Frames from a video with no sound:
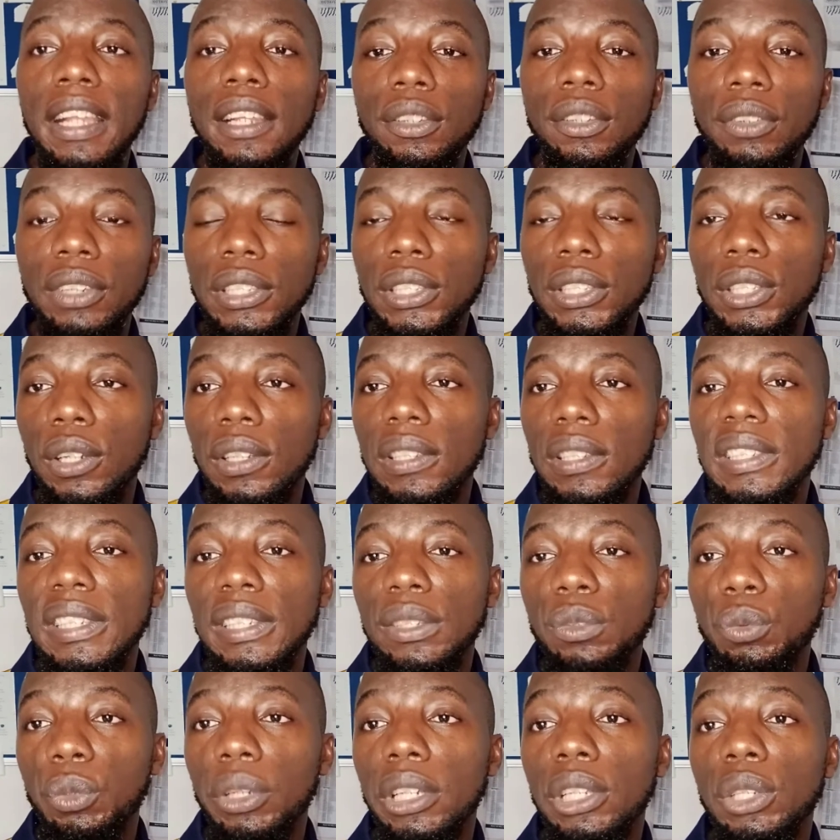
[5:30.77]
Create
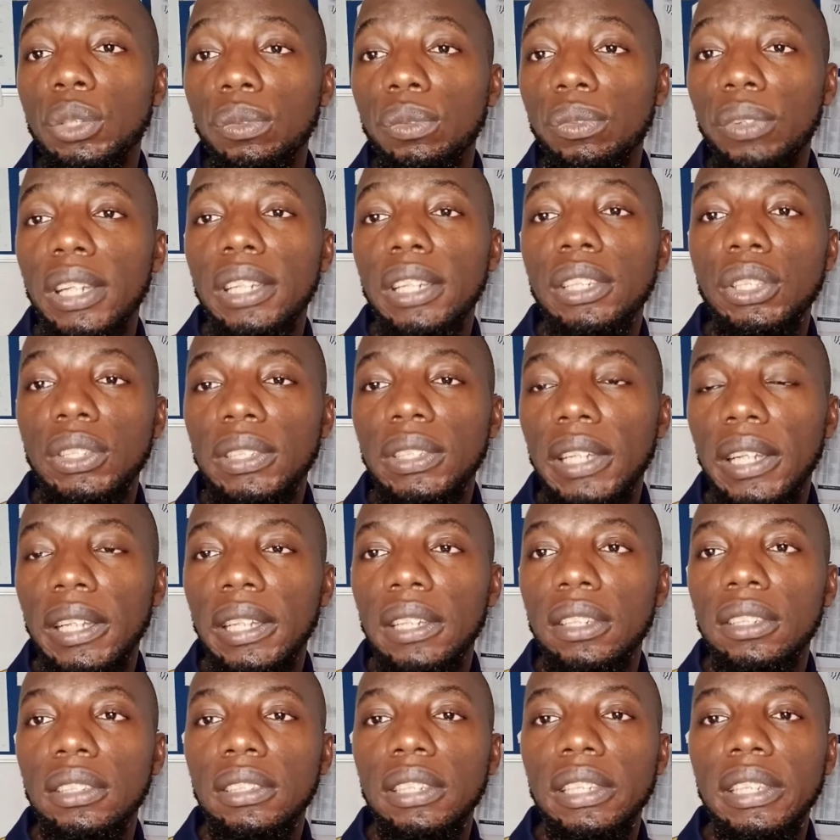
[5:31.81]
content where you find your
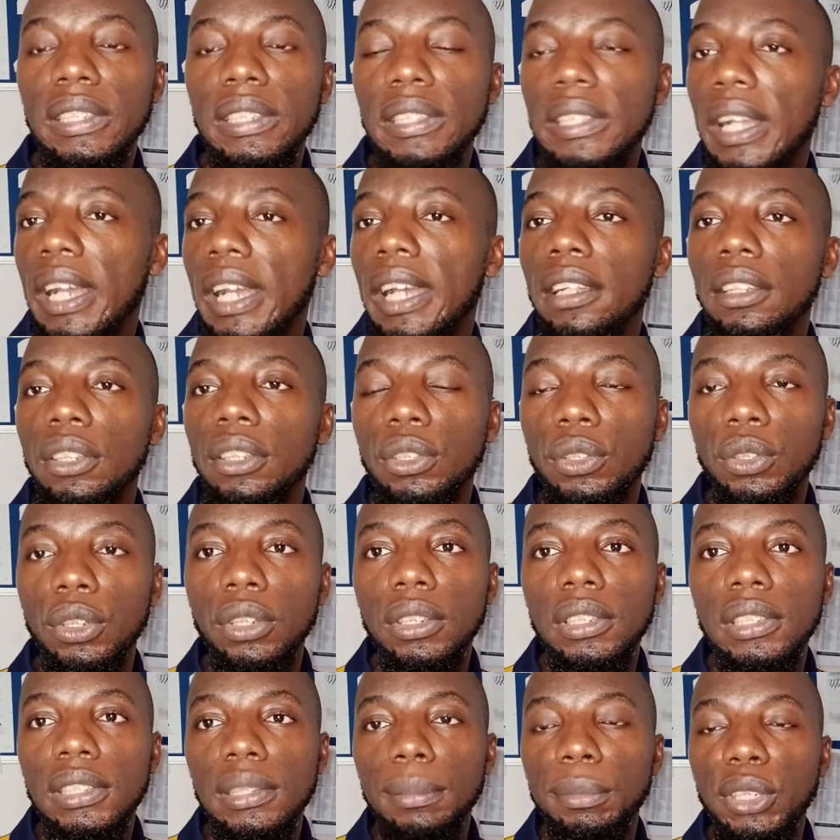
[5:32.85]
target audience, and you're
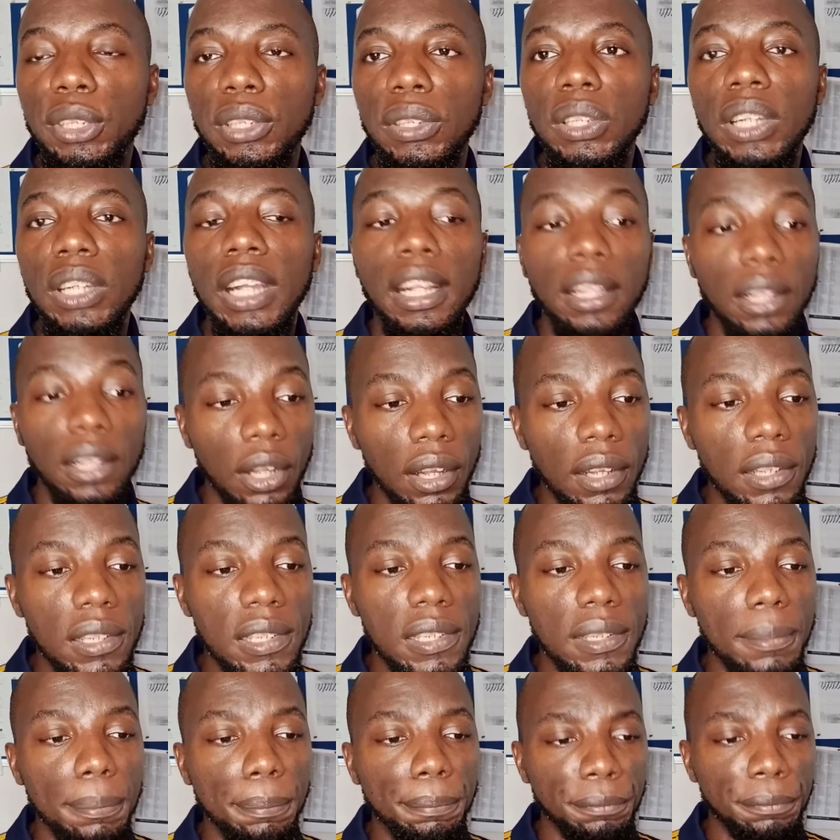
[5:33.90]
going to be
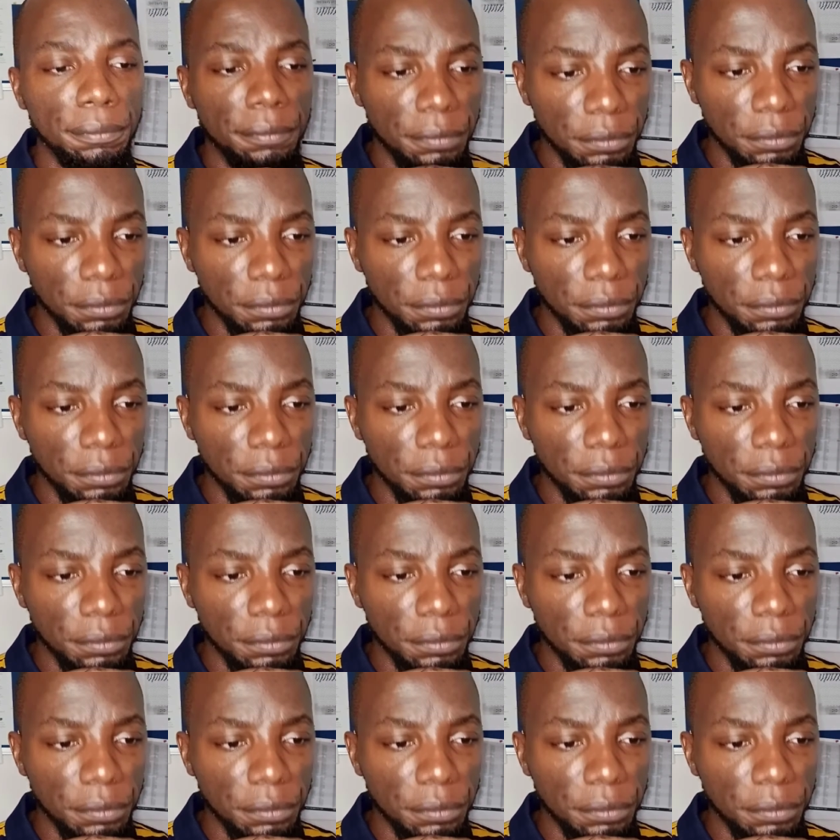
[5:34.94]
awesome.